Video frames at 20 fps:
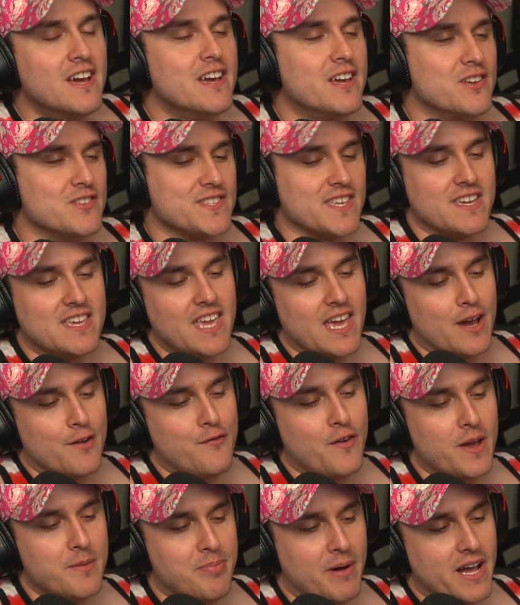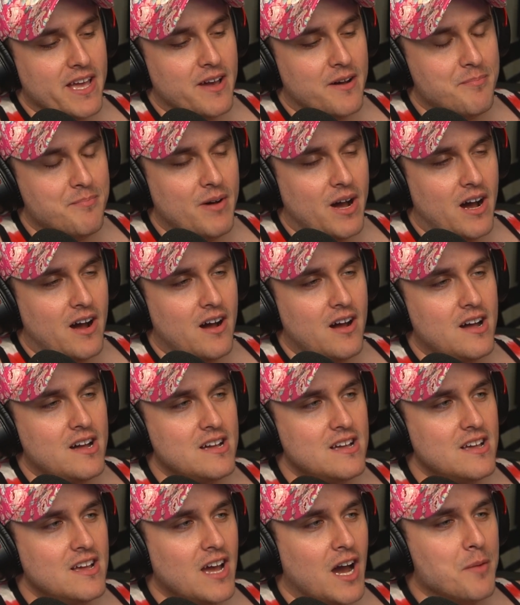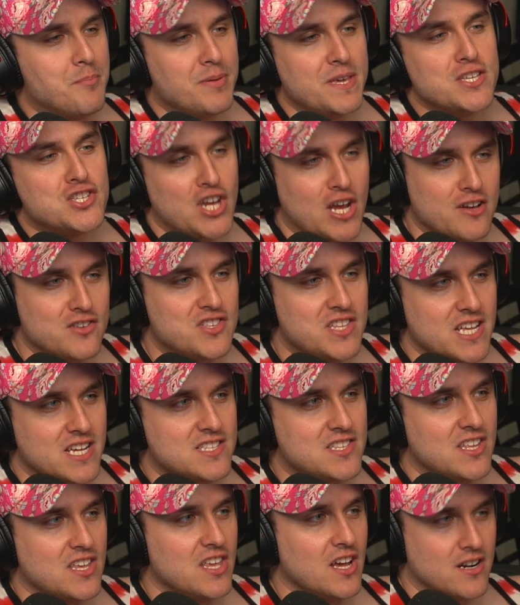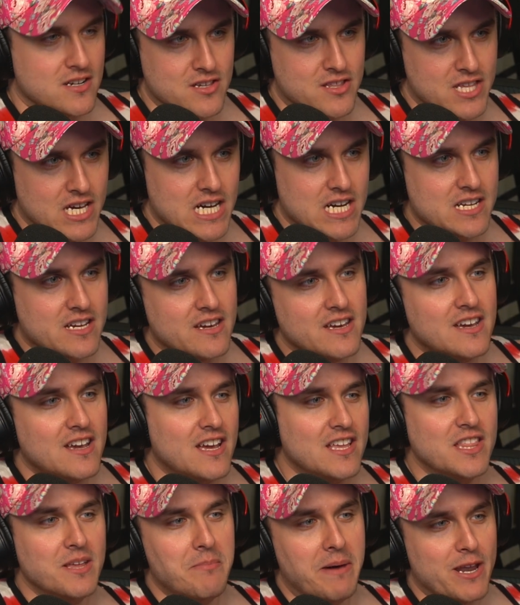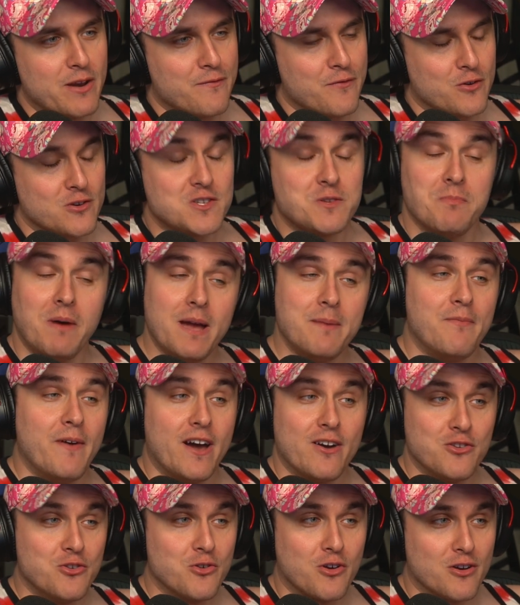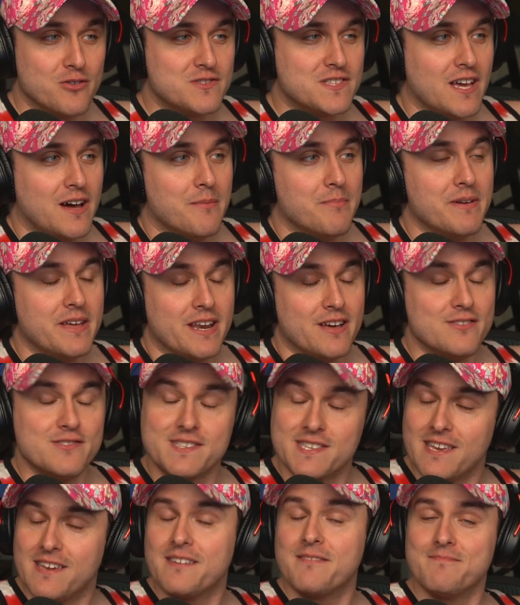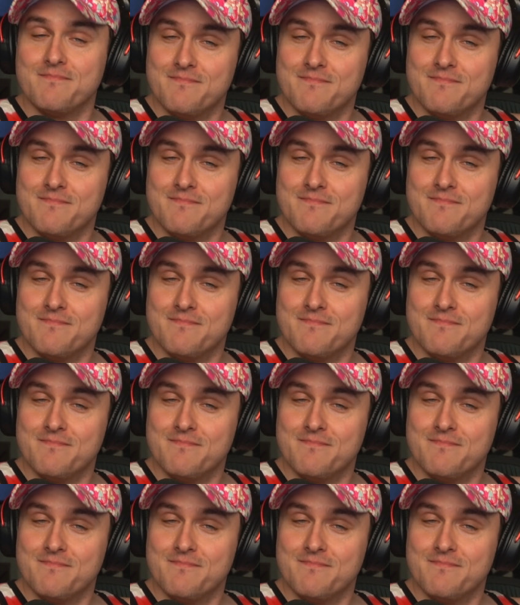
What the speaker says: He's like, yeah, if I buy a beach house next to Young Thug in the metaverse, my value goes up. And I was like,